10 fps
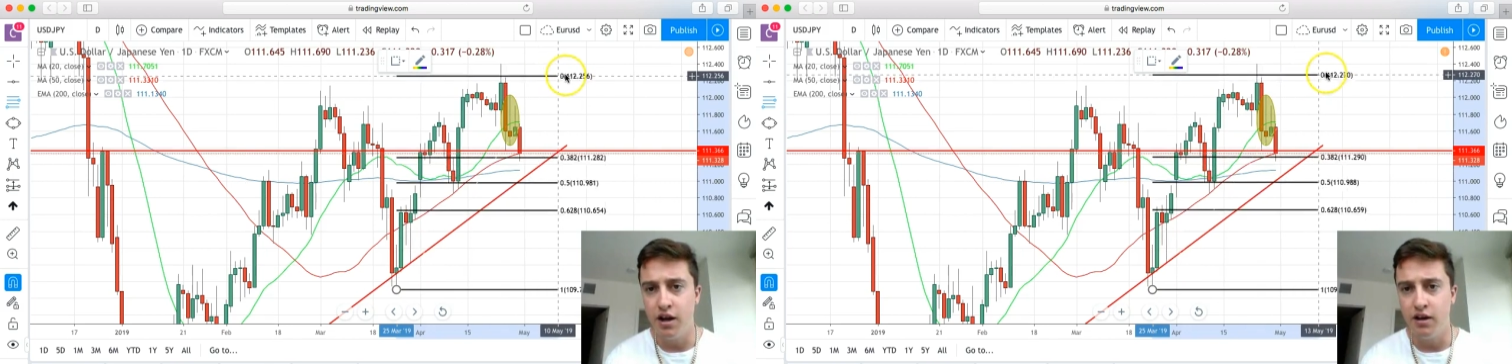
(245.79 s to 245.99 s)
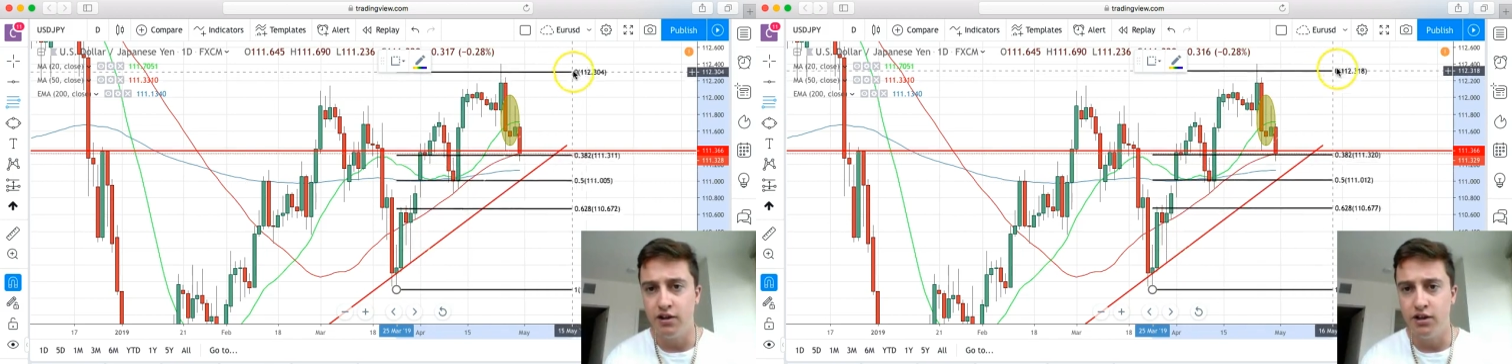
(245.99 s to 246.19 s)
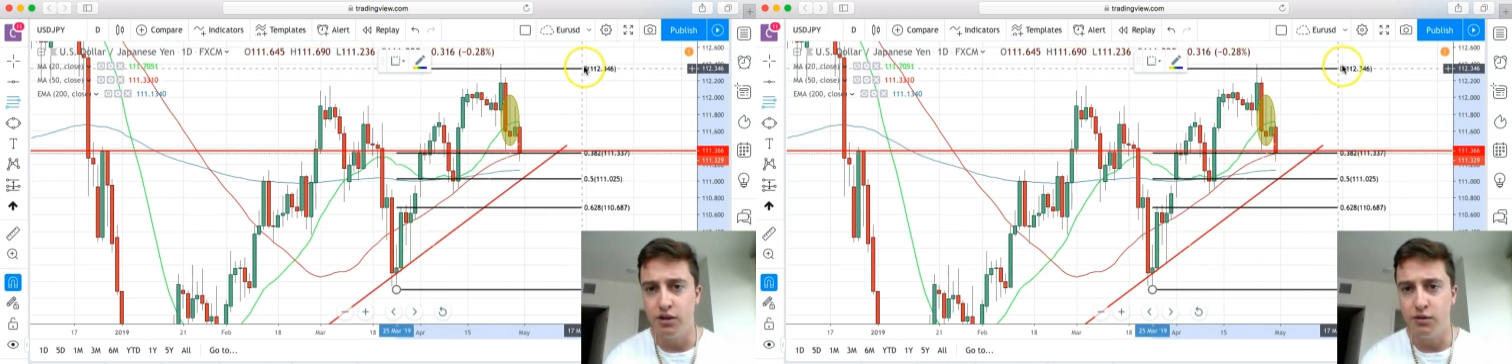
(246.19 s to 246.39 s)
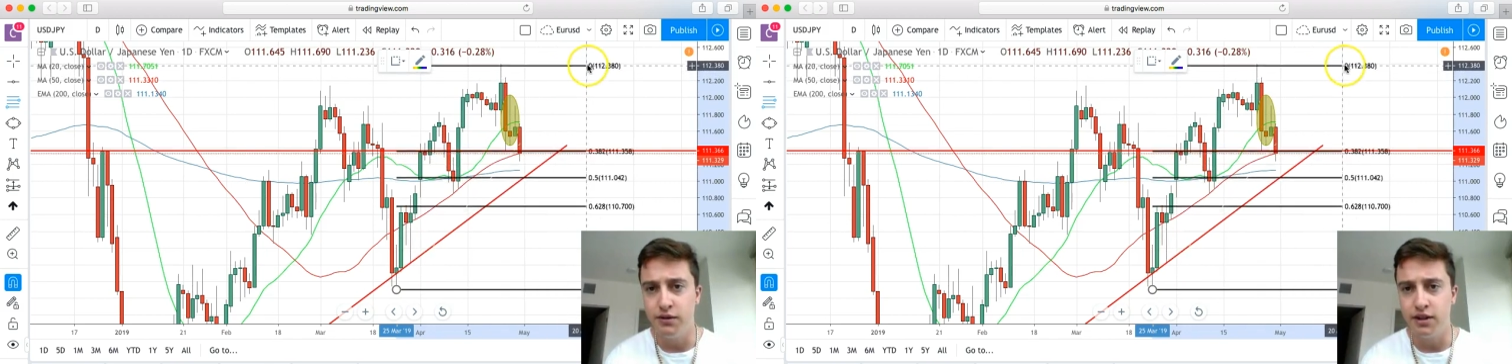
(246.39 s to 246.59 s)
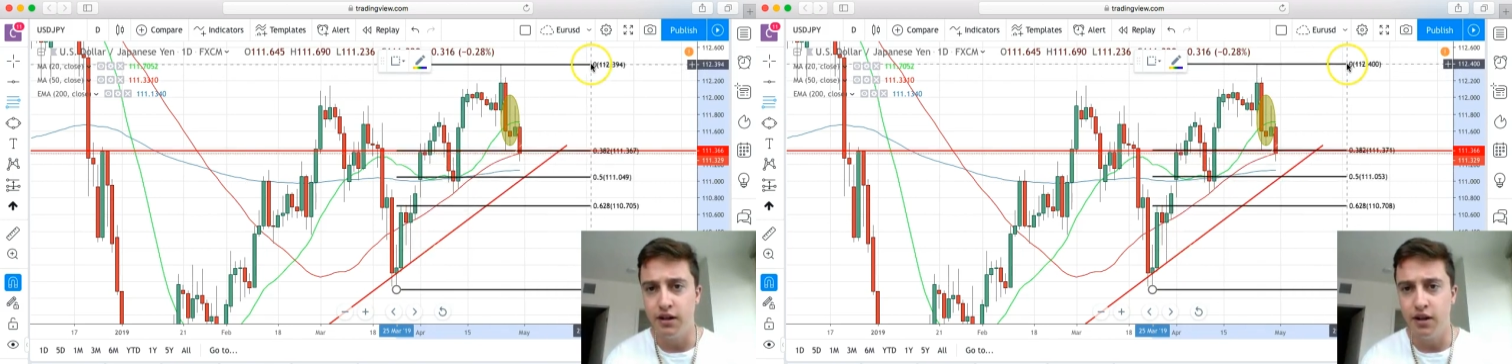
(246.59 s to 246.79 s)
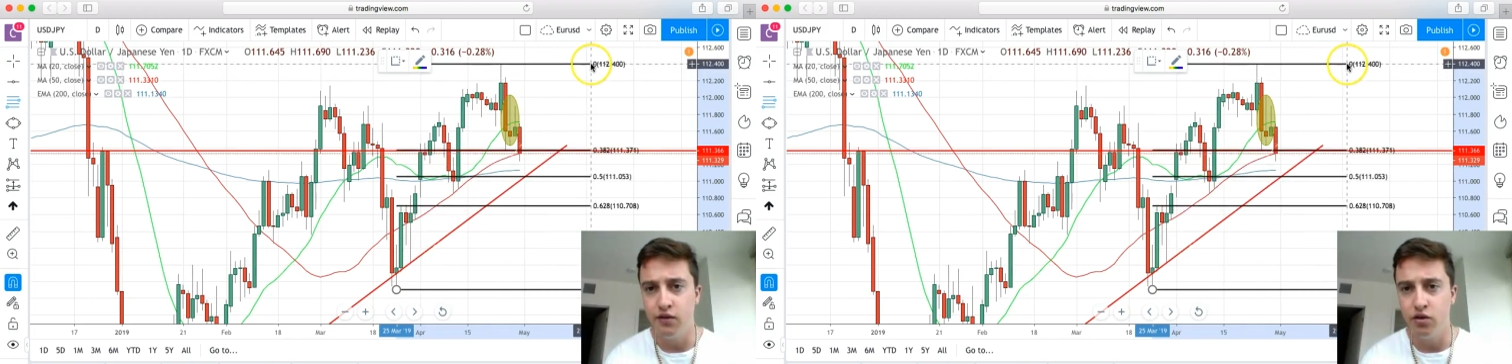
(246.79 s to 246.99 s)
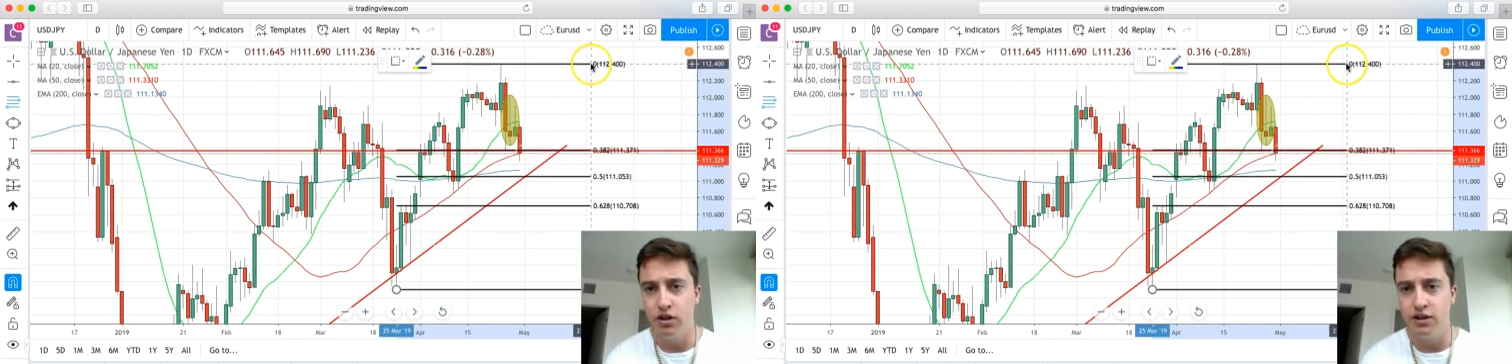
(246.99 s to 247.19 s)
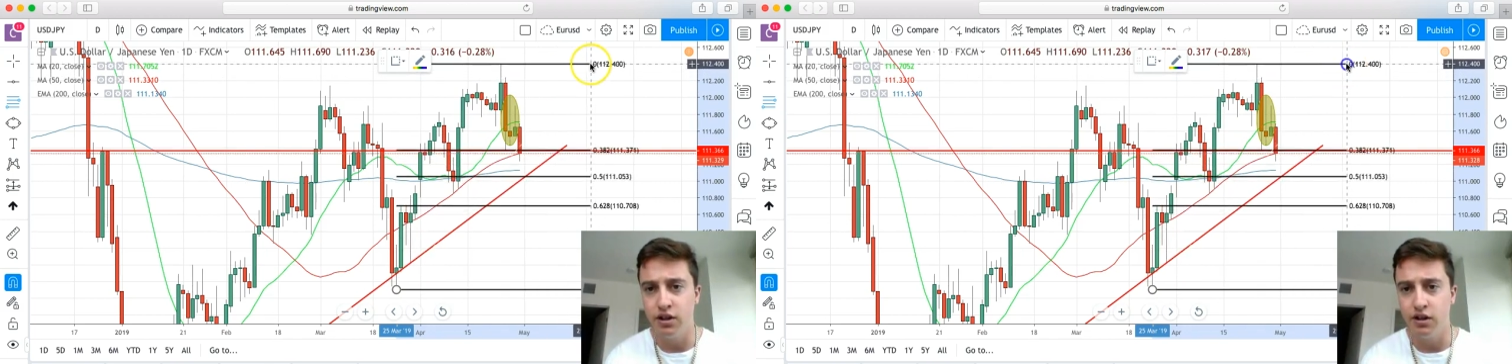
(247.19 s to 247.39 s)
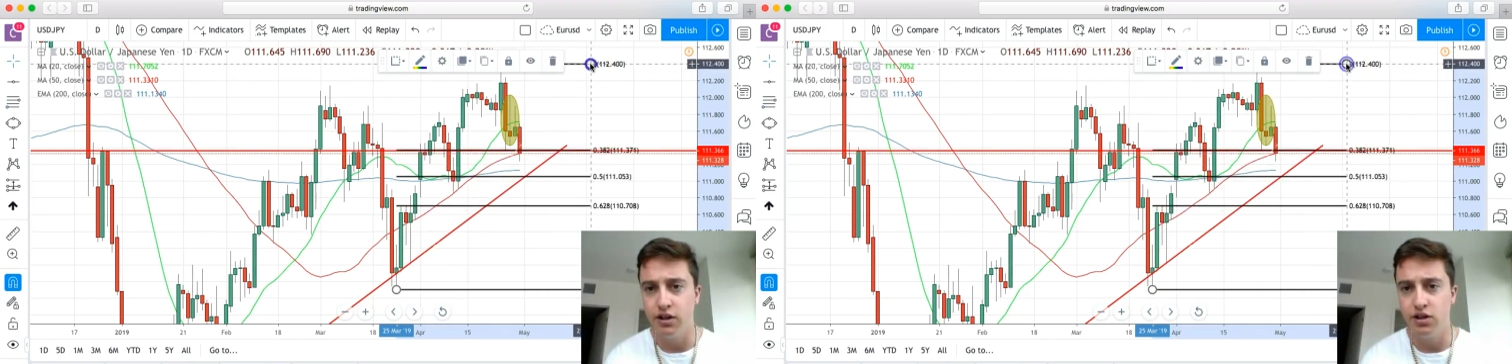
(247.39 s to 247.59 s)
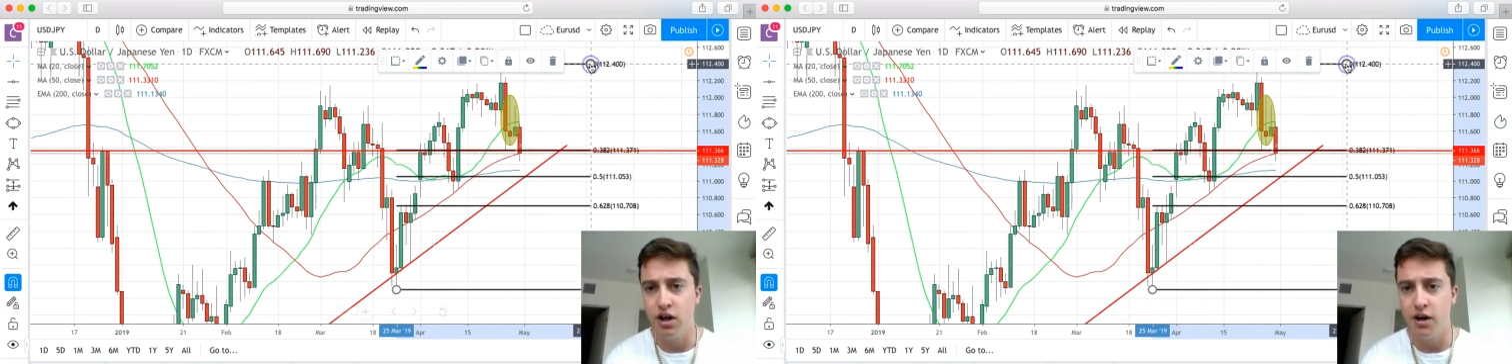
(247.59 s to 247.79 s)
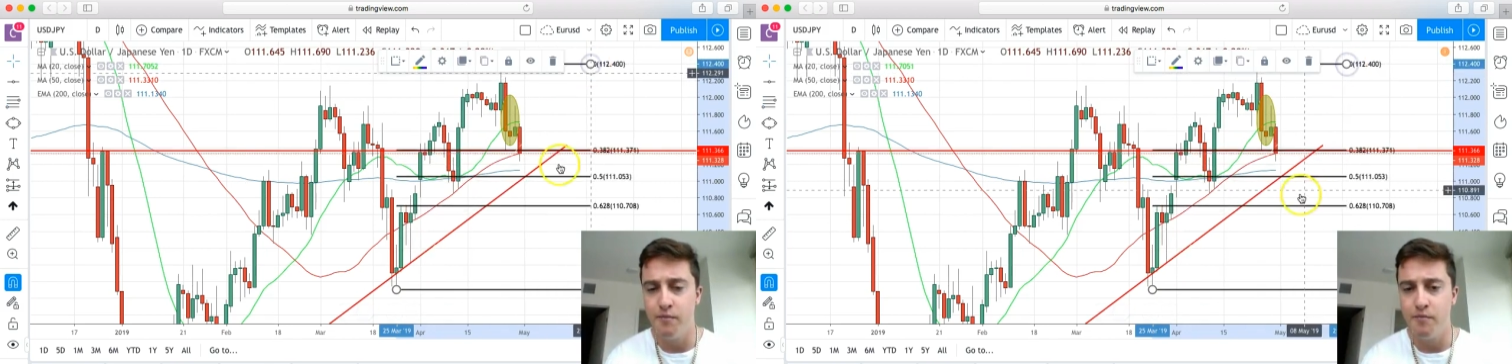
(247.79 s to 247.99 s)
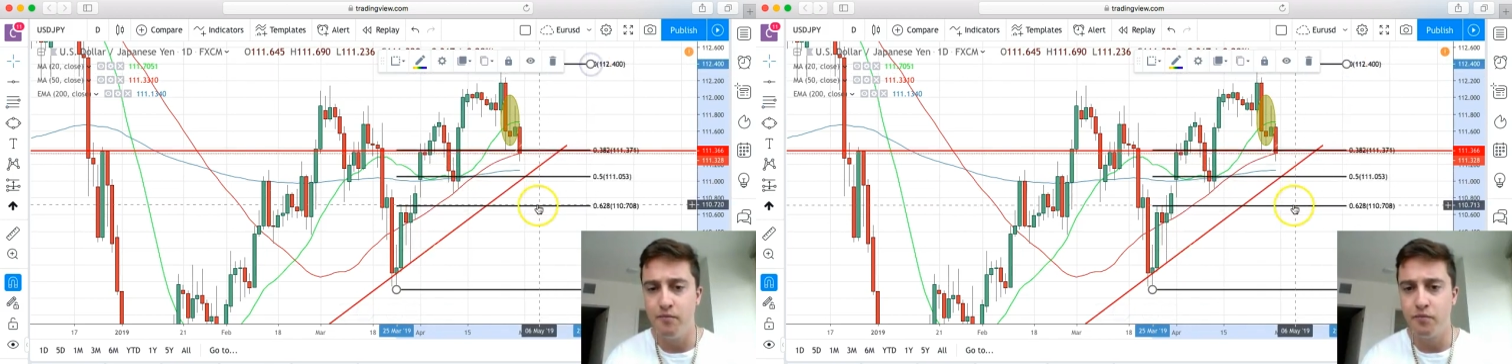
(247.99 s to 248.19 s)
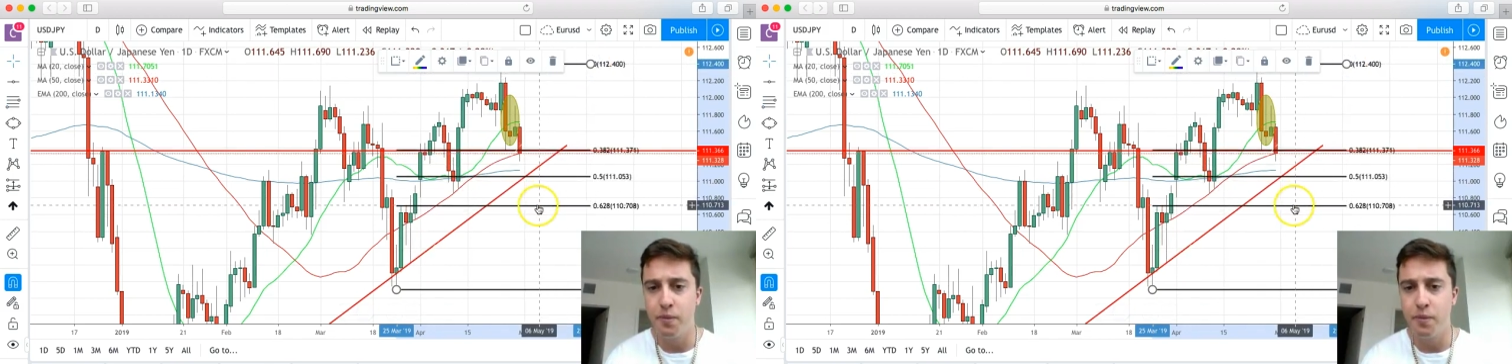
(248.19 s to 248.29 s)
and our 0% level is on the top.